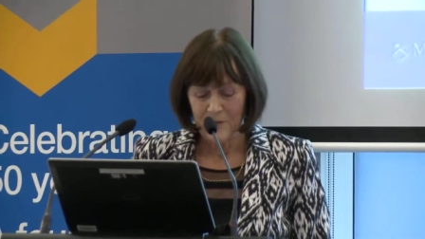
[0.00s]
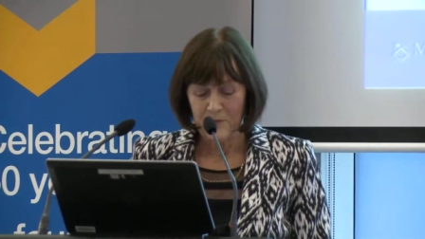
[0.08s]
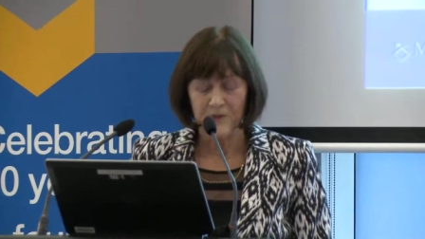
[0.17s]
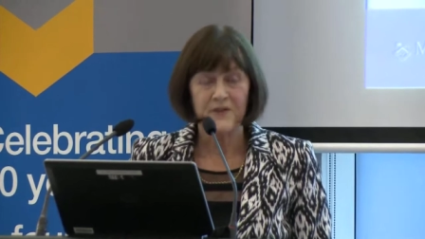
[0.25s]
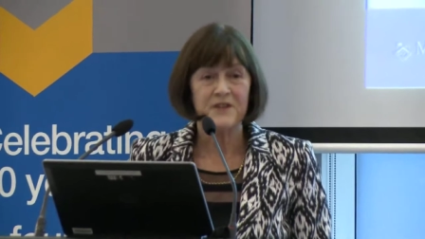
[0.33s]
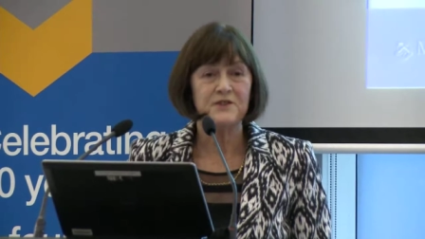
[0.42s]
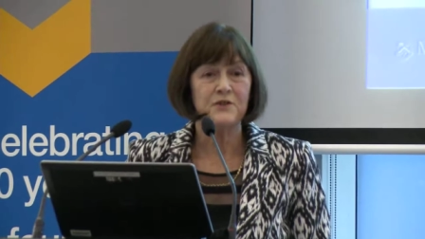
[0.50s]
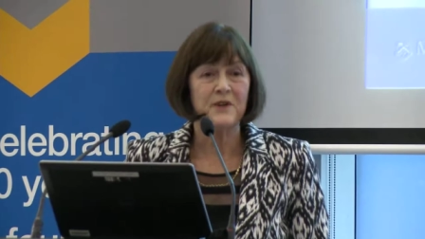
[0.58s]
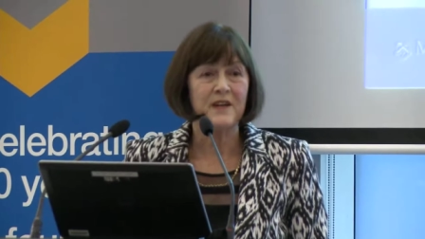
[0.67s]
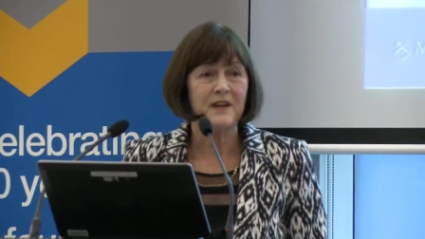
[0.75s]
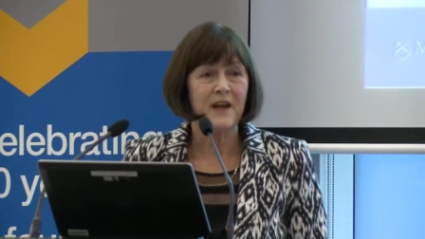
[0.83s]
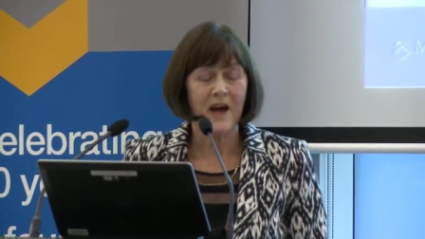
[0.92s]
Professor
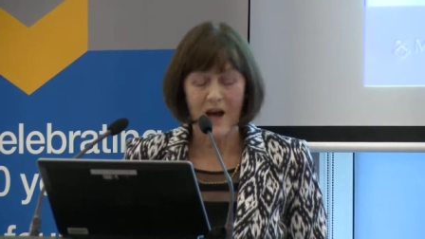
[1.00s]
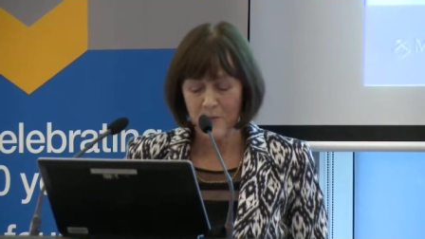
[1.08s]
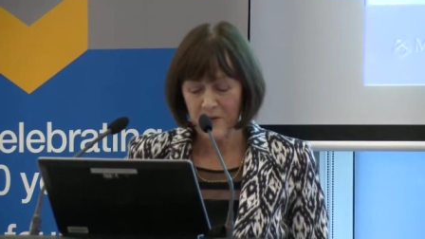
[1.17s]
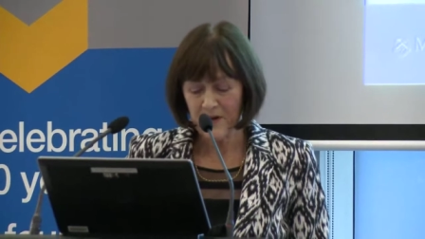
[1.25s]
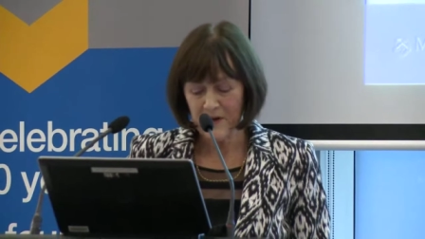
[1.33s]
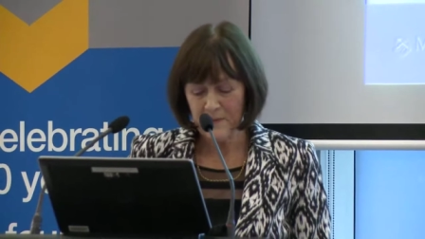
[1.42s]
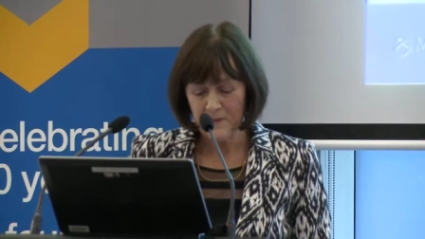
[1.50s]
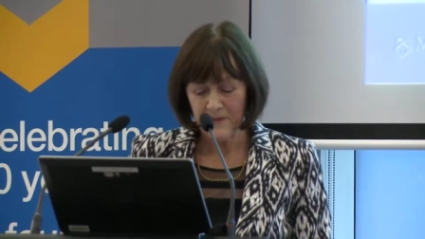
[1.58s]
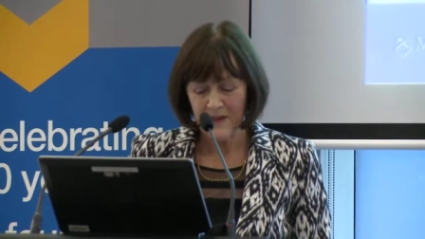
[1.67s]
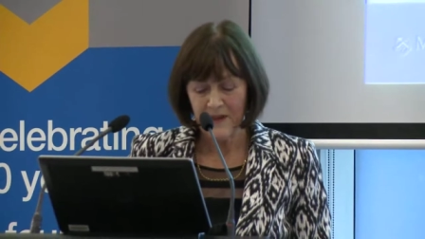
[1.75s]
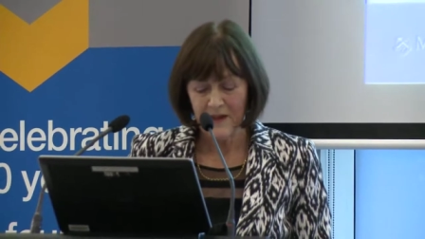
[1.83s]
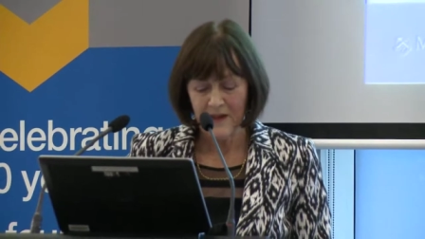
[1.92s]
Ian Harper,
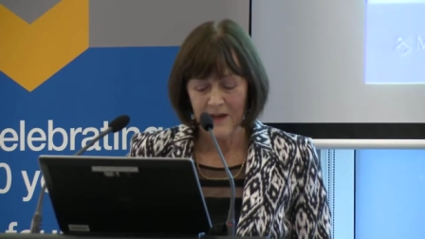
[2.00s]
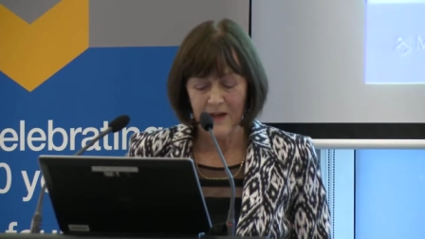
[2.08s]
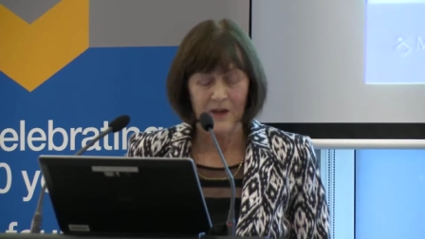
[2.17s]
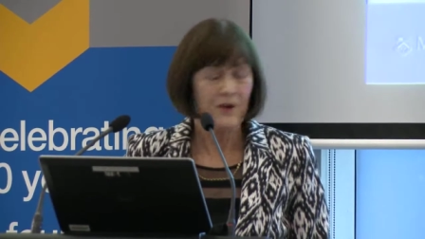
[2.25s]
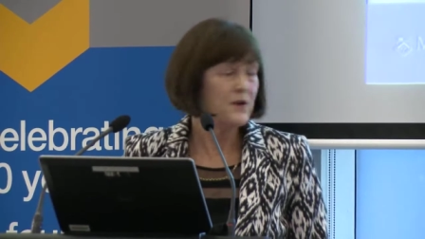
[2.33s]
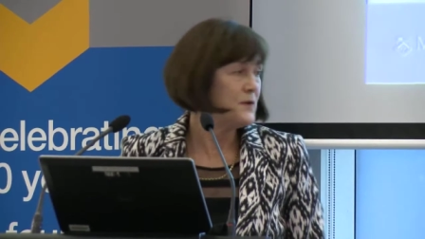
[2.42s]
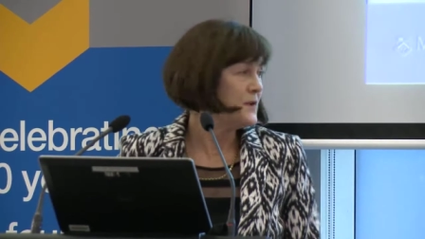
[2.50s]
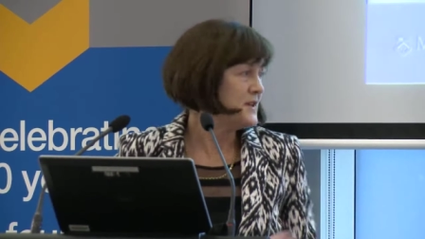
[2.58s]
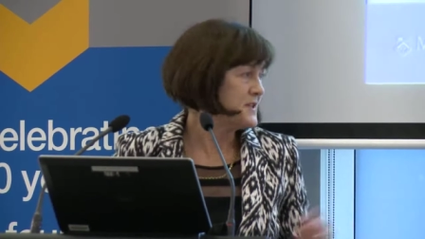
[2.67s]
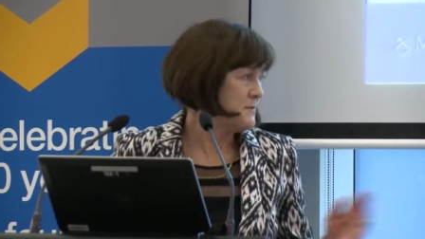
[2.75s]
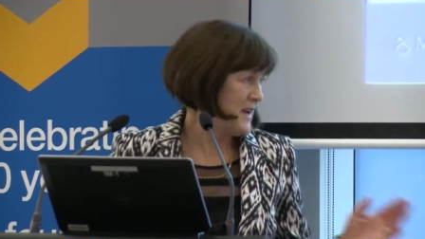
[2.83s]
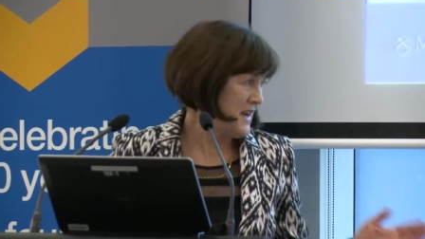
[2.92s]
who
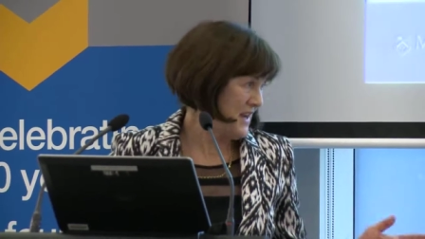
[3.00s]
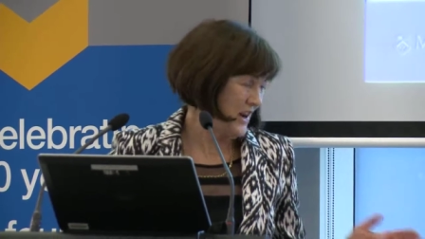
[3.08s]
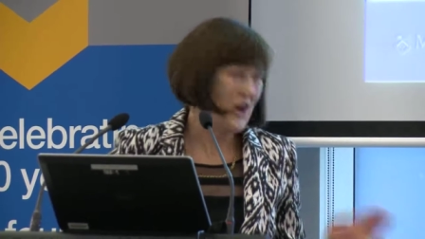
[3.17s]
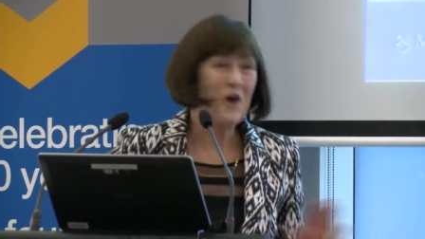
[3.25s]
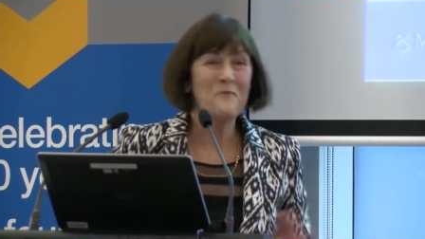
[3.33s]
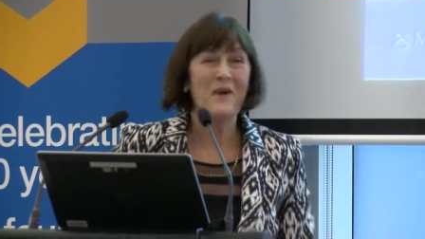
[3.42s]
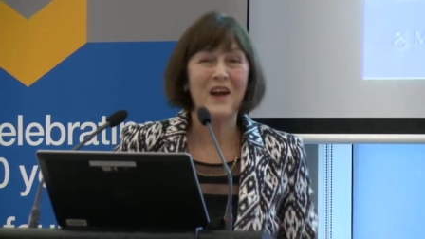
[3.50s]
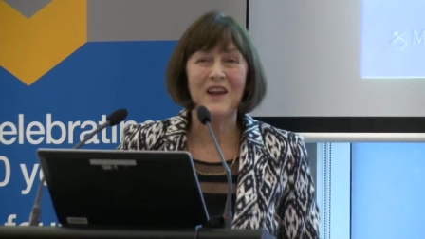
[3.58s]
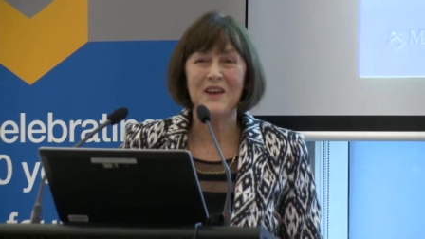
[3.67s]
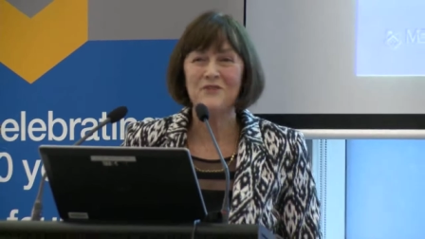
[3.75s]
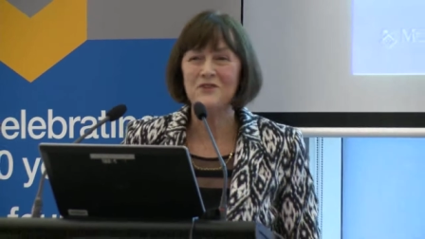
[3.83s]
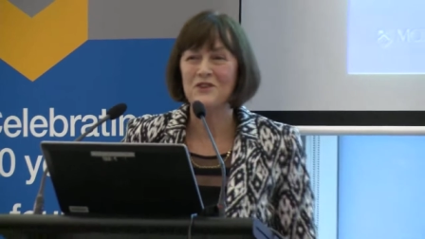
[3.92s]
is immediately on my
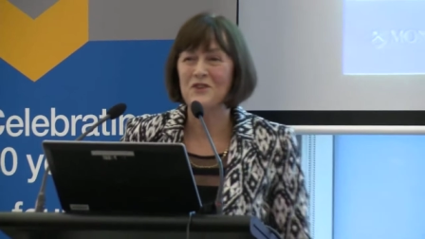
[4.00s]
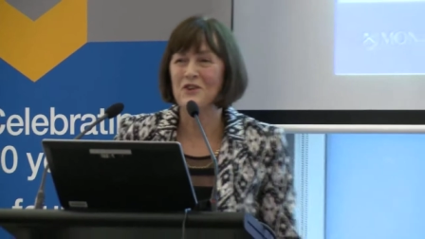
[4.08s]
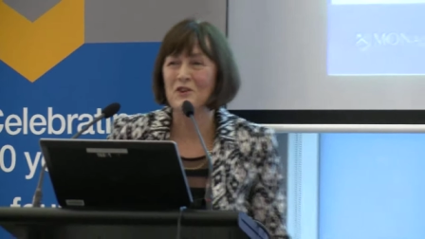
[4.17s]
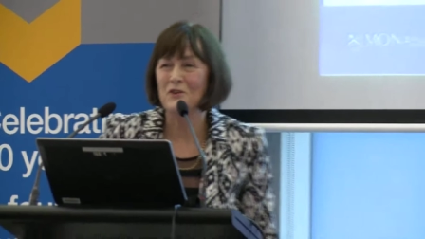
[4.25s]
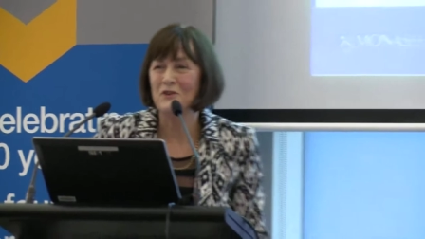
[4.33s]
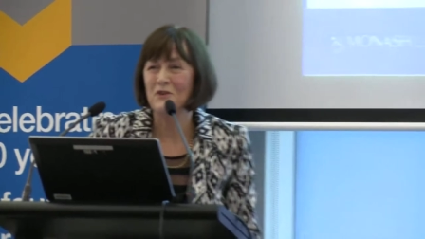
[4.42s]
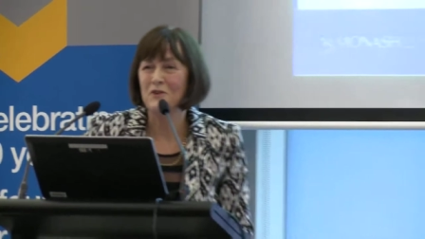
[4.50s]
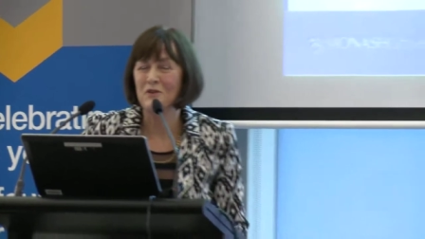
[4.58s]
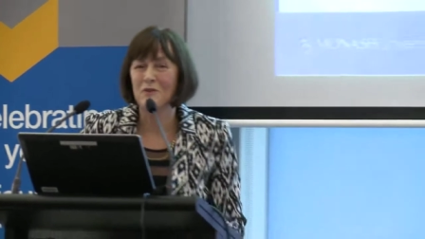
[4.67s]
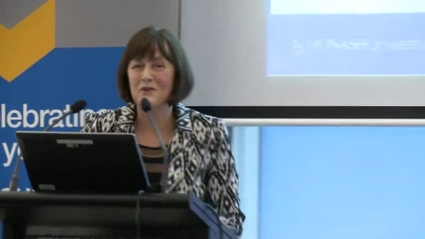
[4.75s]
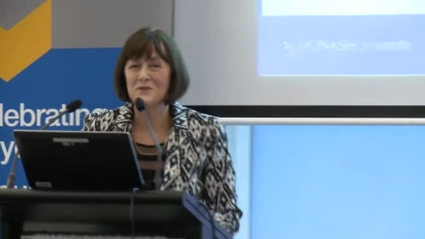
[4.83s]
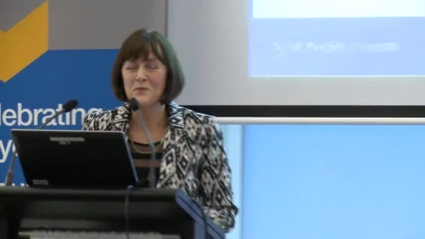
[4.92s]
left and who
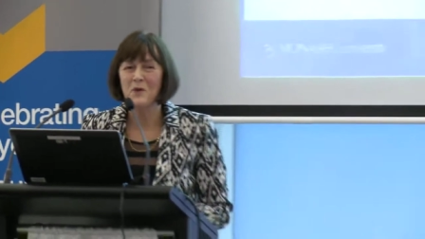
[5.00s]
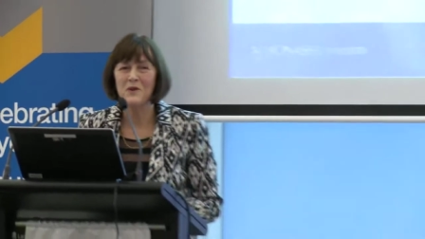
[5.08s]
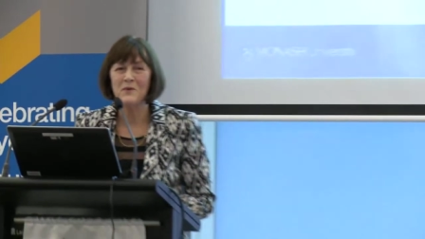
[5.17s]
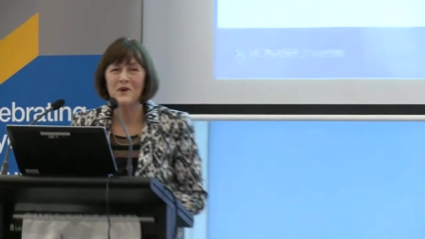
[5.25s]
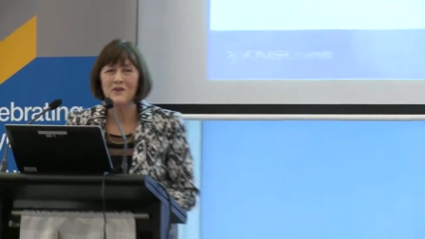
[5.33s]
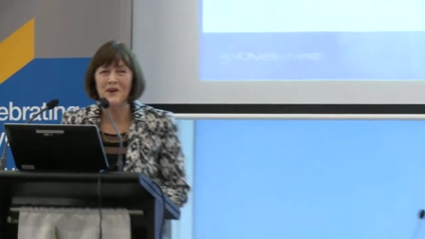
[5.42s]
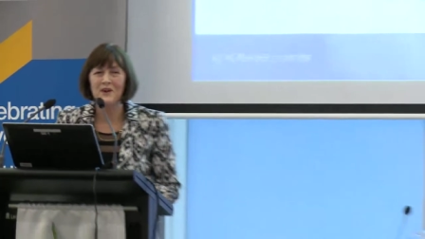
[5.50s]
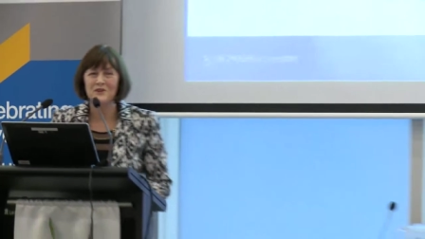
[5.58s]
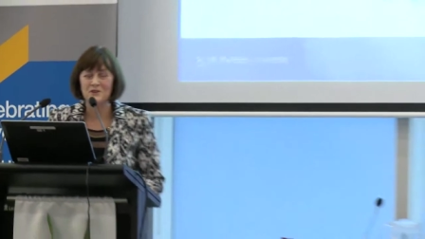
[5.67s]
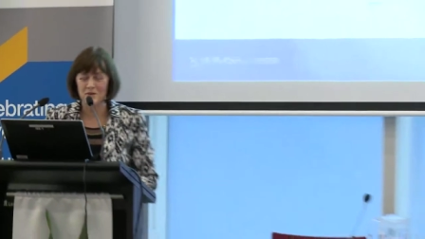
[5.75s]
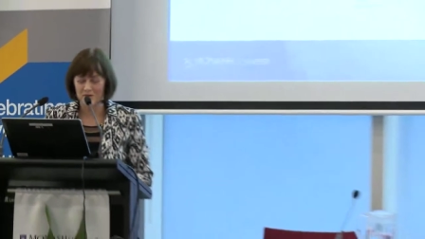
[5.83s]
you, is probably well known to